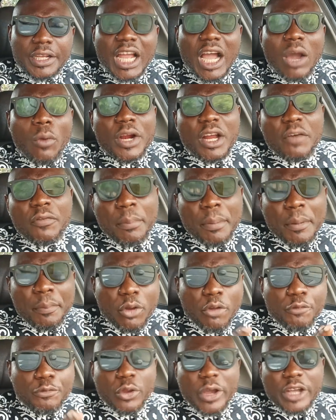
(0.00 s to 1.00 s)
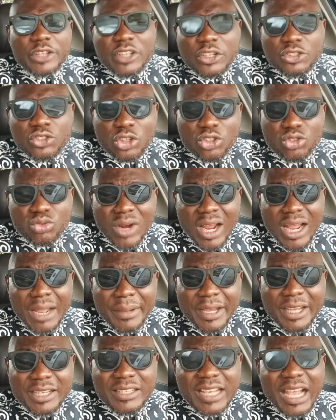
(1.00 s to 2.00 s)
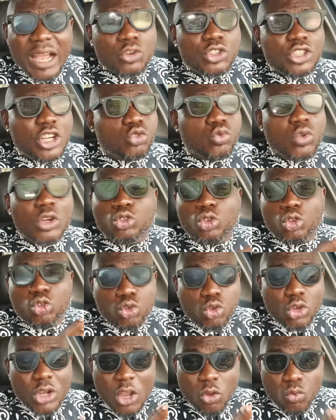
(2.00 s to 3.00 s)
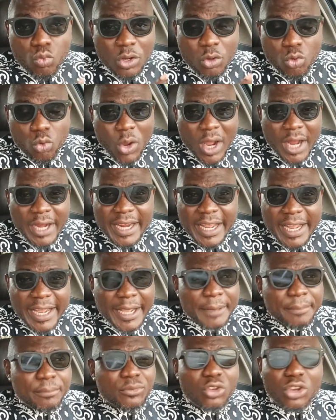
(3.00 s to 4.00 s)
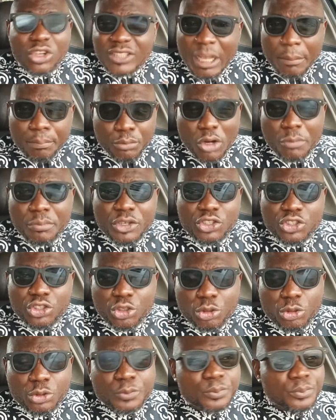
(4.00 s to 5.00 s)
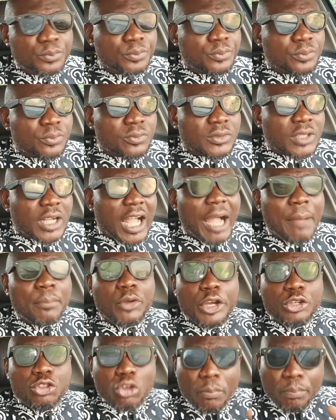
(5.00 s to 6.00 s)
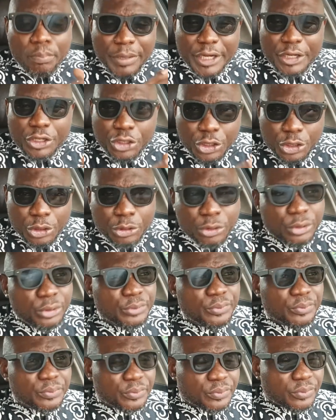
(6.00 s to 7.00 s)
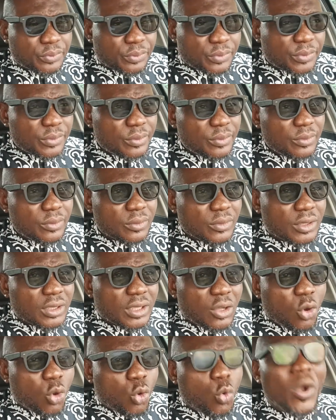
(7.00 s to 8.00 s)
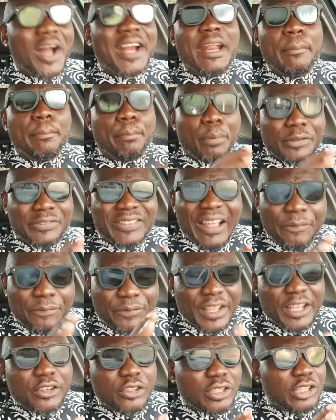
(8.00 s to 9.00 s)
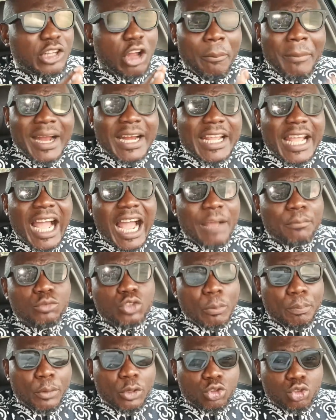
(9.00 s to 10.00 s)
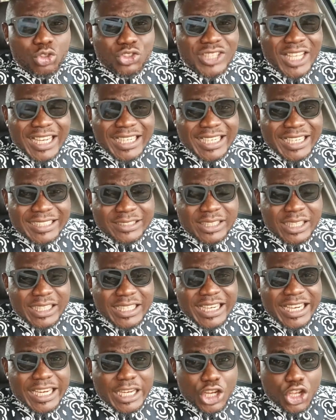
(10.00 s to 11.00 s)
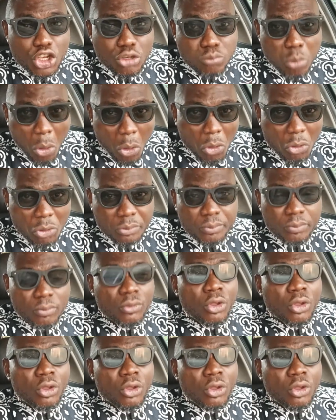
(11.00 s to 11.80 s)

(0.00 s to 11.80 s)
Yeah, wonderful people, viewers and subscribers. I just want to do a quick one, because I promise you, I'm going to bring you one important thing. Normally, I'm supposed to say this thing in Igbo,